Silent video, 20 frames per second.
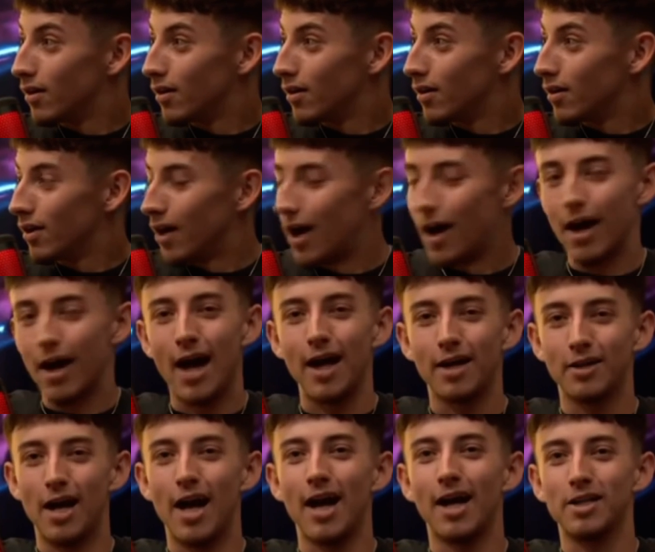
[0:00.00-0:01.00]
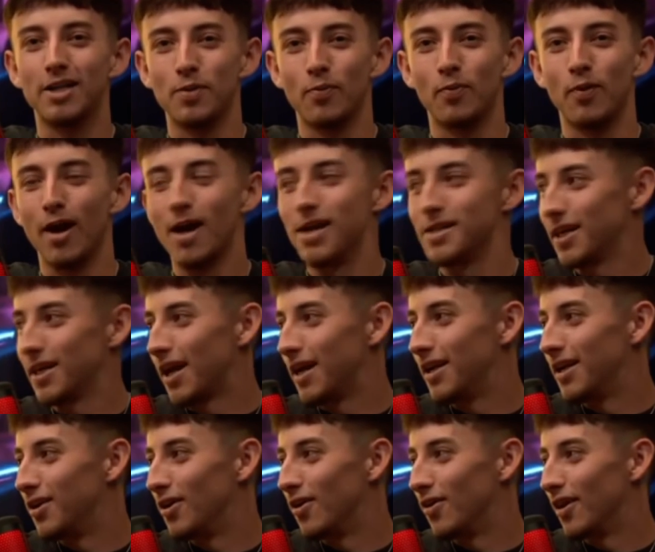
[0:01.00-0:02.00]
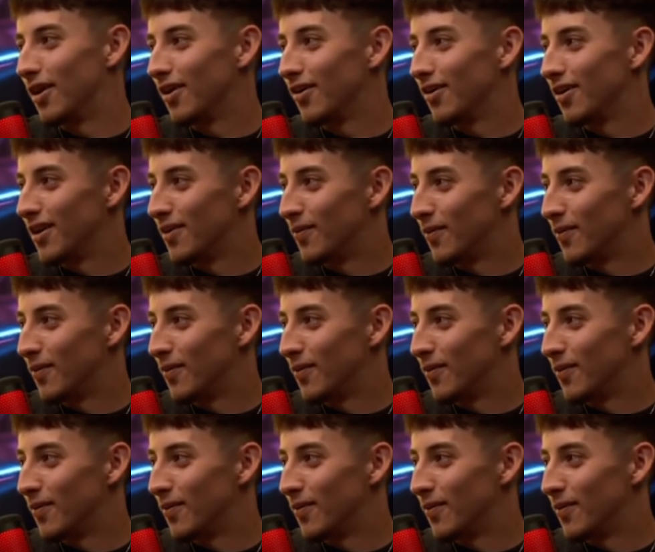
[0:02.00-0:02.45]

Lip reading: I'm surprised, like I didn't know that already. But